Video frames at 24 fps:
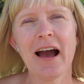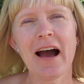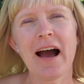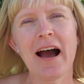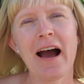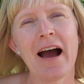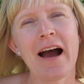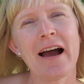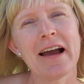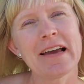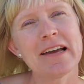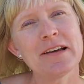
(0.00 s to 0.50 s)

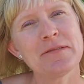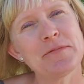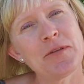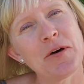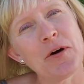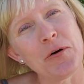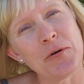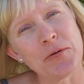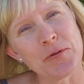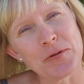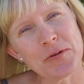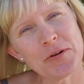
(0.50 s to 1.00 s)
I am
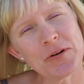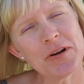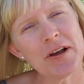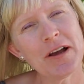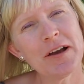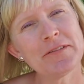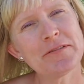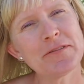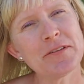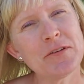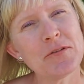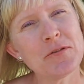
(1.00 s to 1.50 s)
the owner
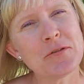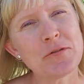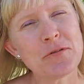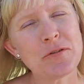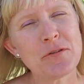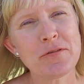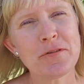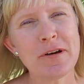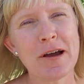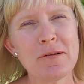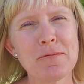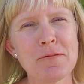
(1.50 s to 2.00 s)
of
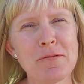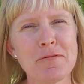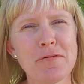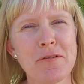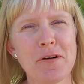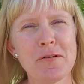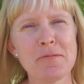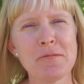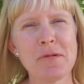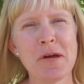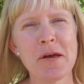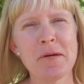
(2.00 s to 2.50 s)
Ewethful Fiber
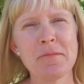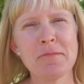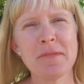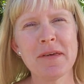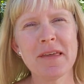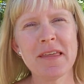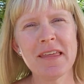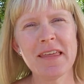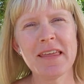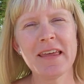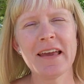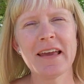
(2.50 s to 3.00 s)
Farm and
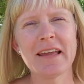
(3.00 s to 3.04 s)
Mill,